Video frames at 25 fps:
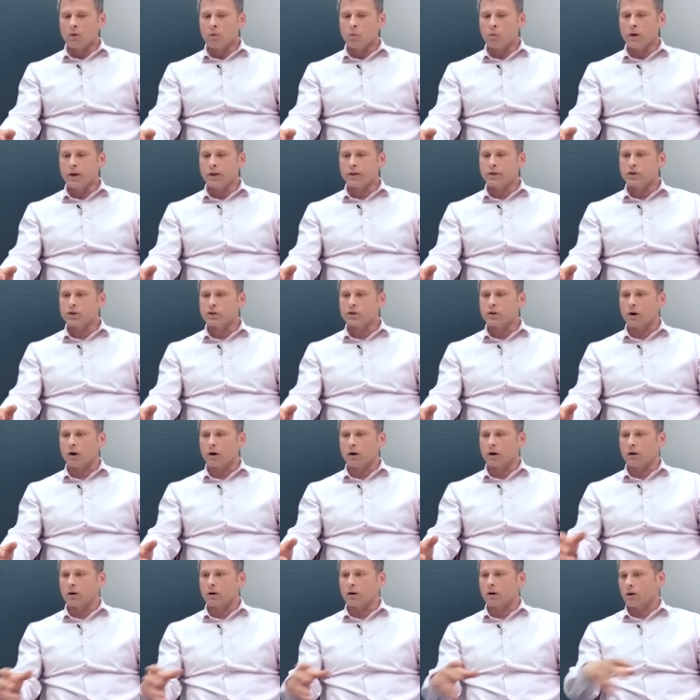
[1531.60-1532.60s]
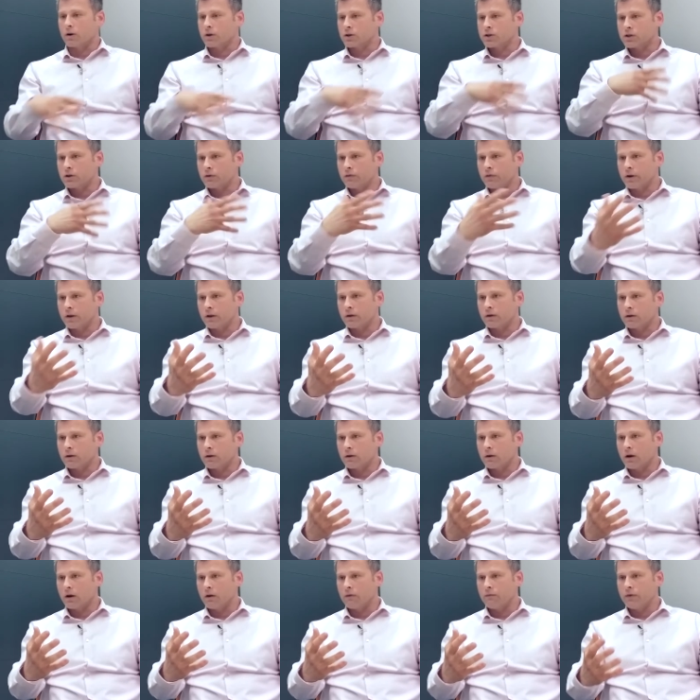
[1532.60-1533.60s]
which are
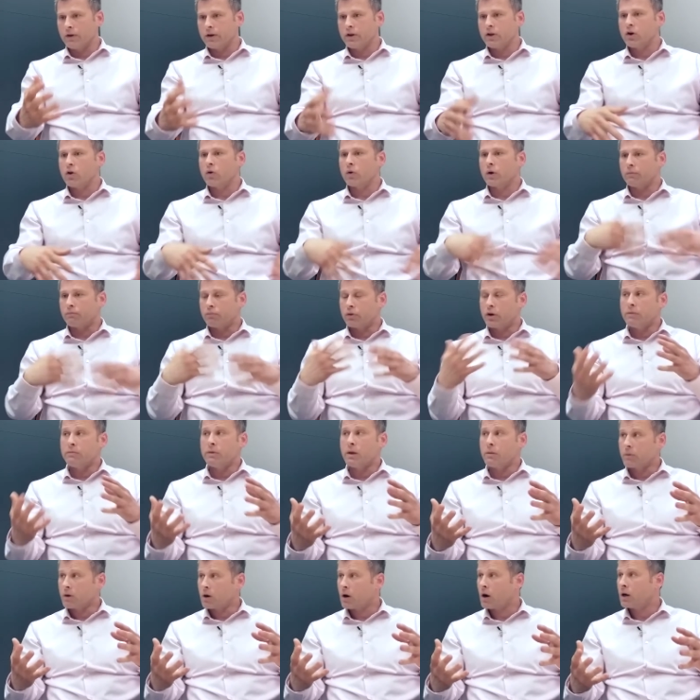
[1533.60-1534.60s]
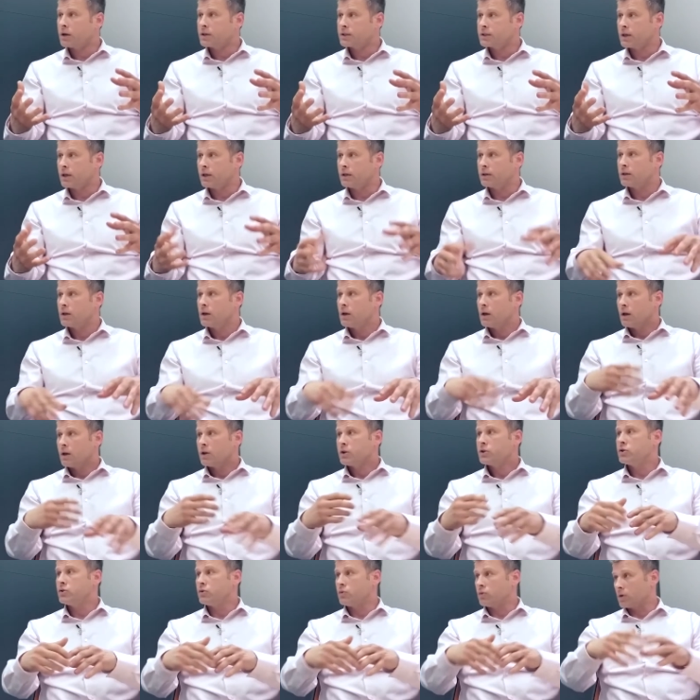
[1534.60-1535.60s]
serving video and premium content
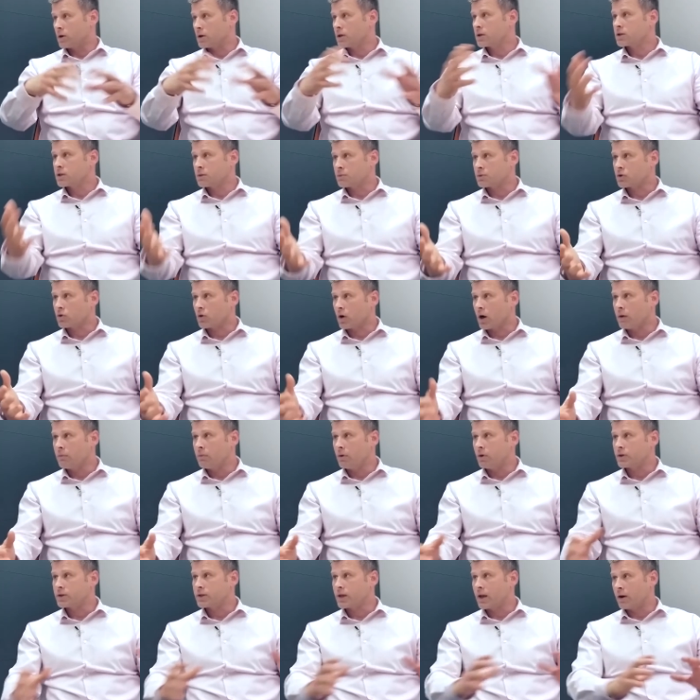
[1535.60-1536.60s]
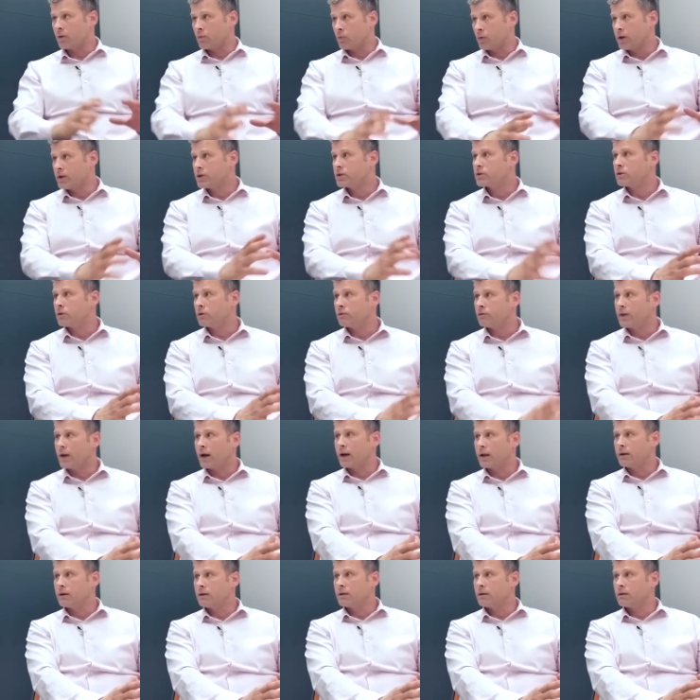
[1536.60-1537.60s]
to subscribers, and we serve
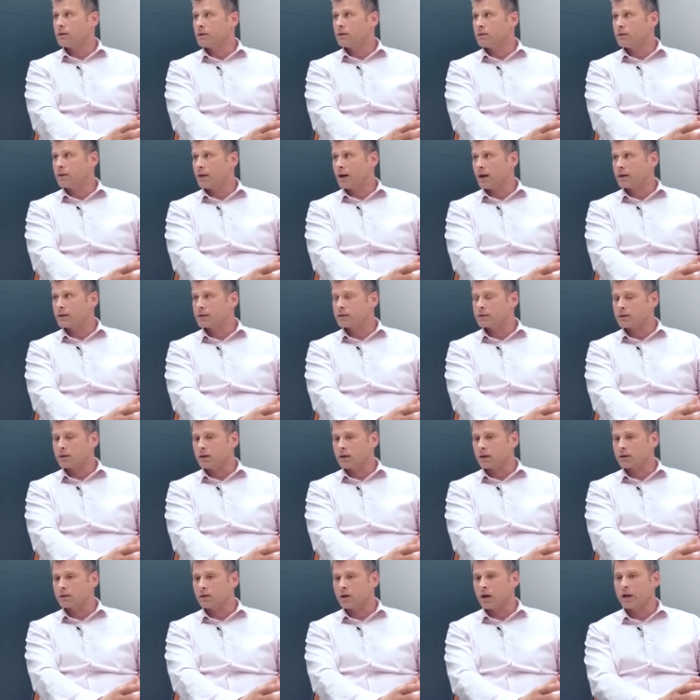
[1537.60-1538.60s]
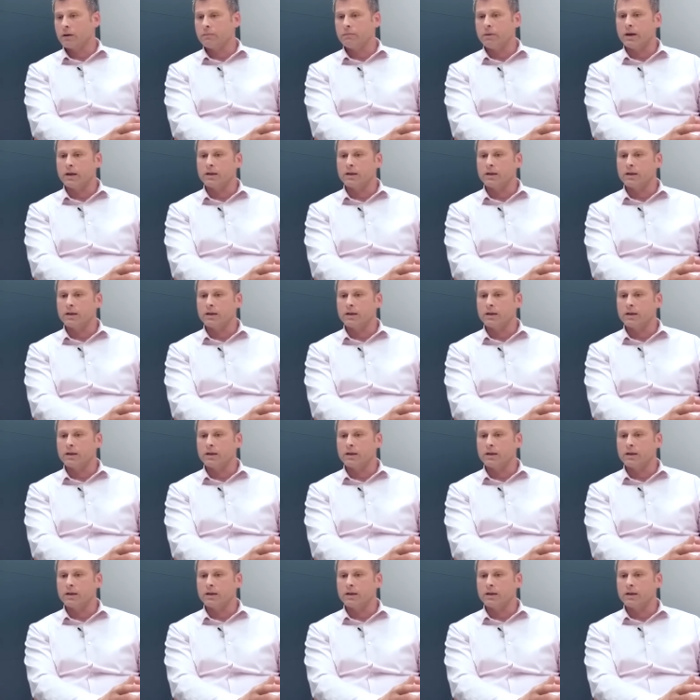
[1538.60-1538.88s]
that client